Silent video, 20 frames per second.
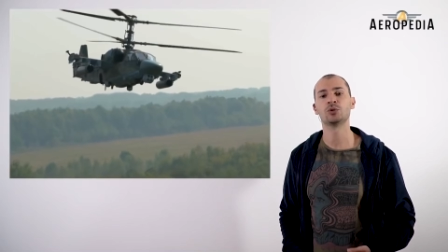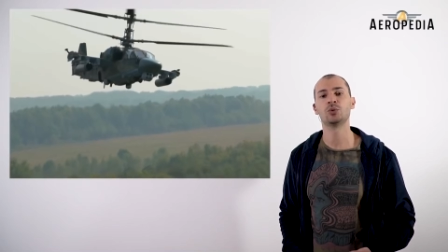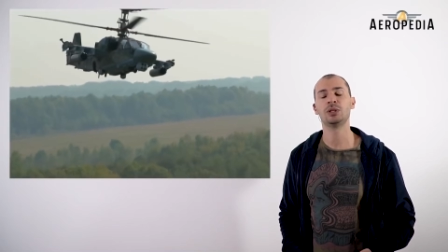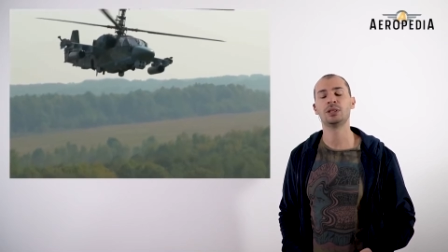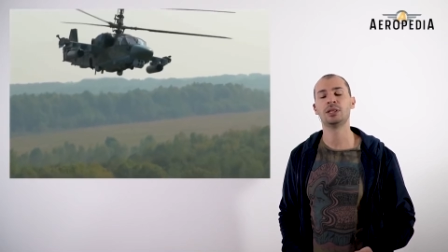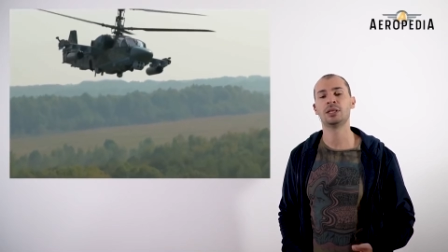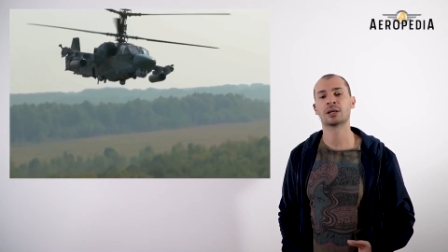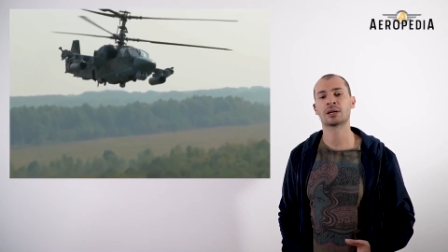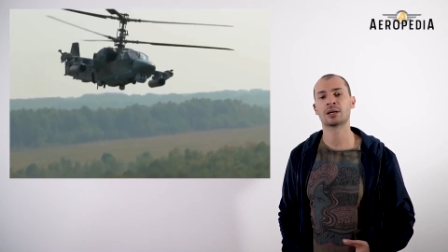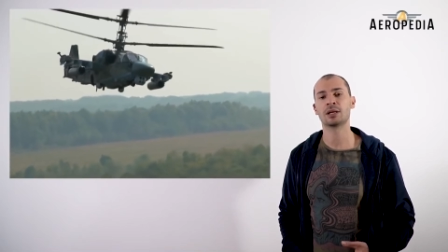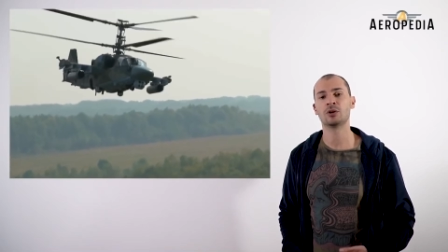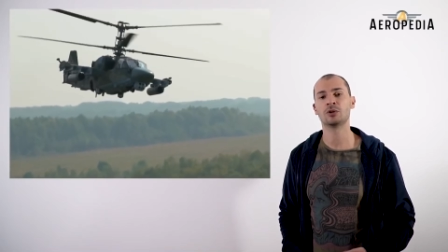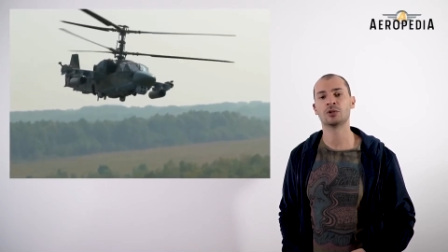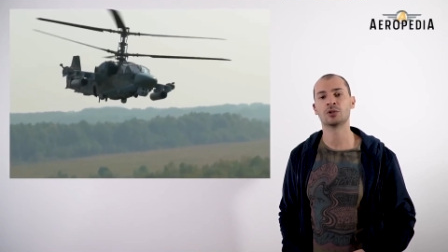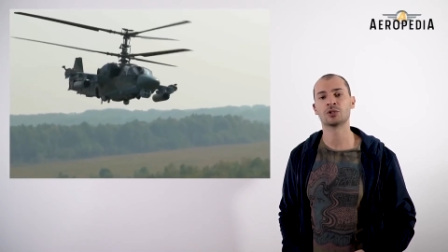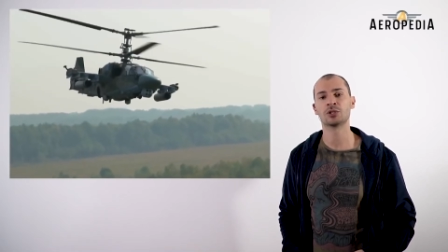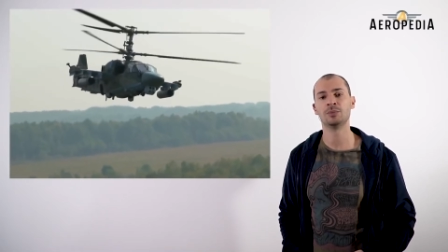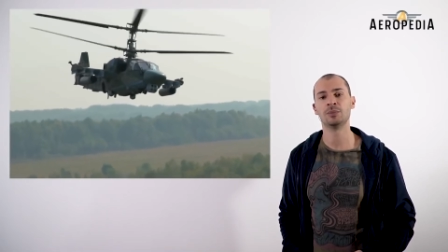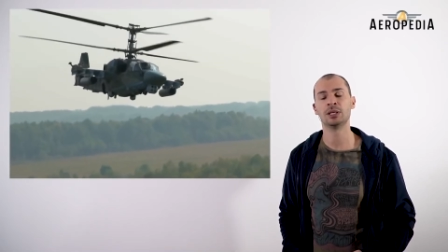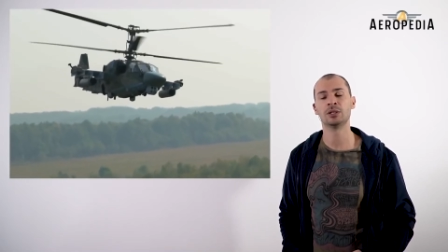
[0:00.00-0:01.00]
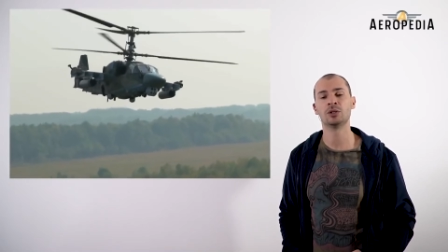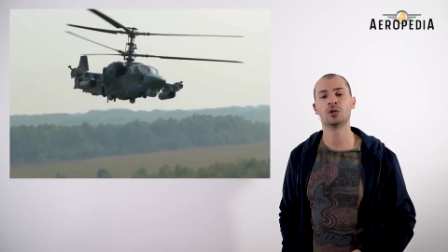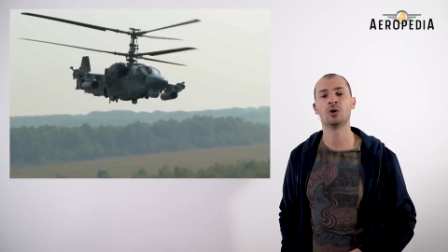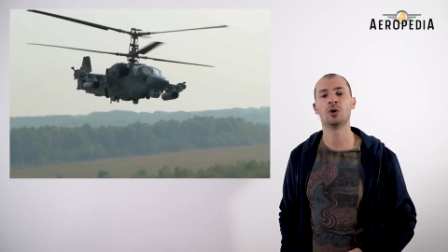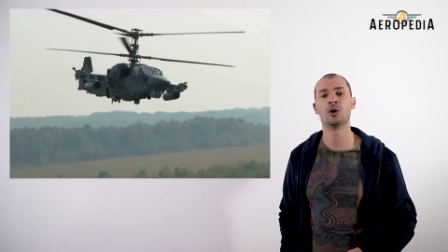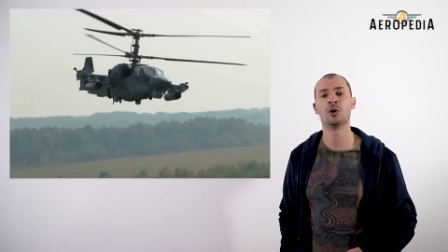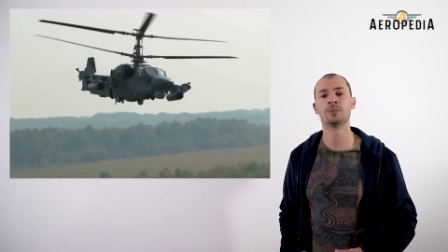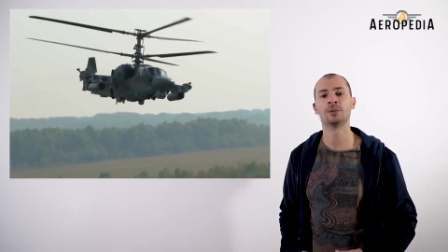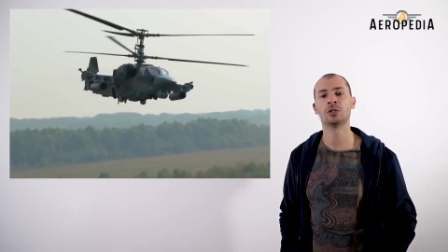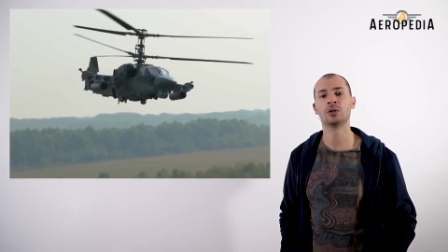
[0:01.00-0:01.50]
reconnaissance suite
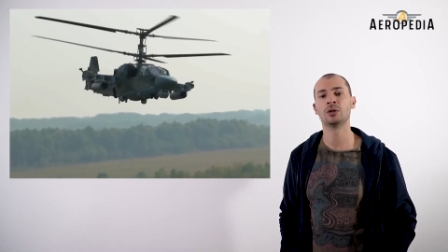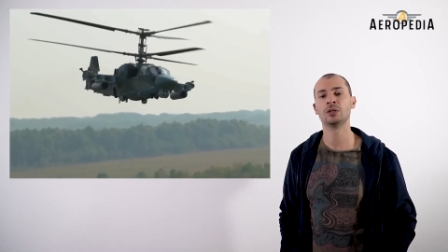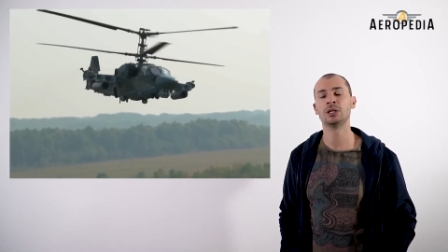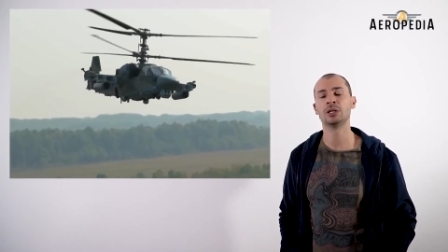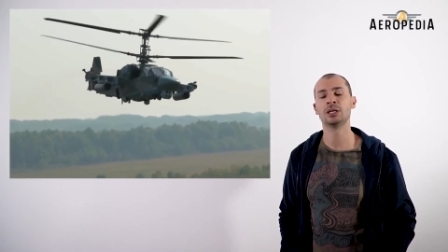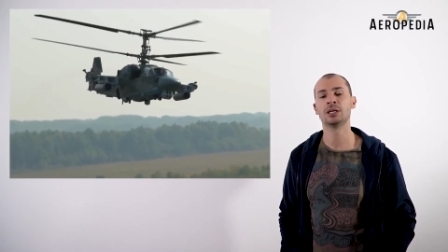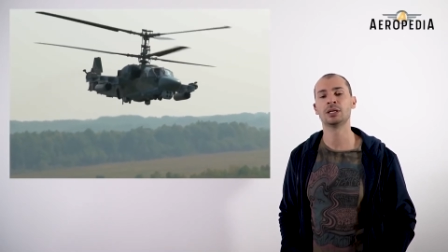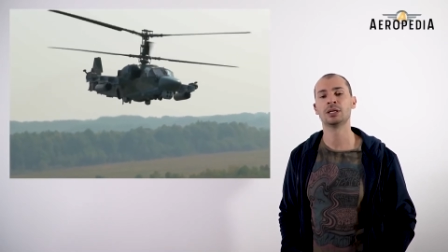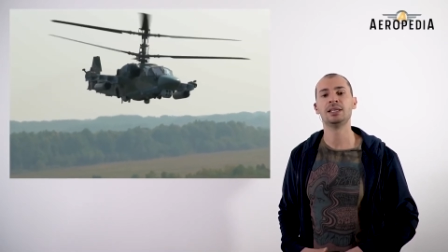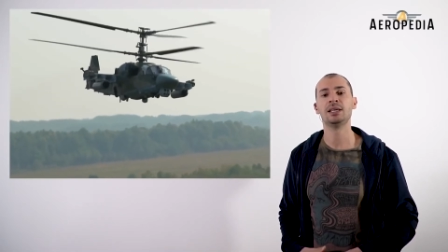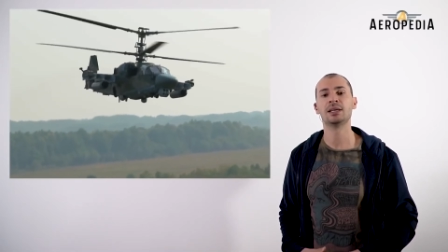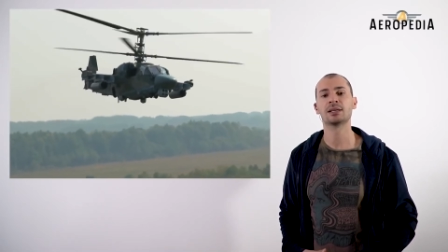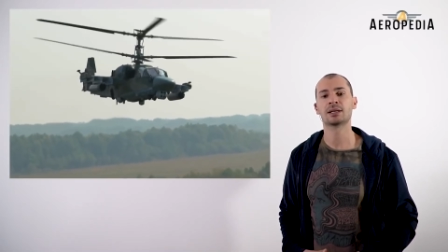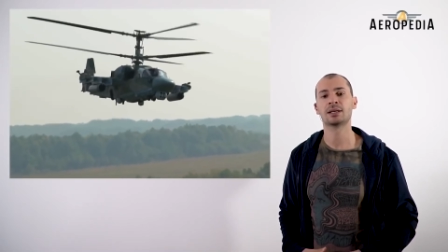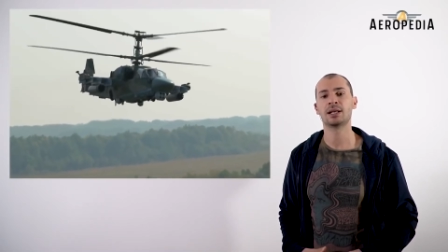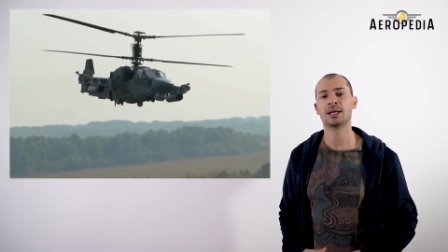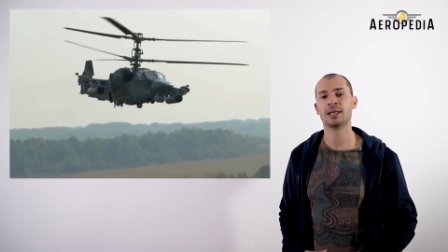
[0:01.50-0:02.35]
and radar.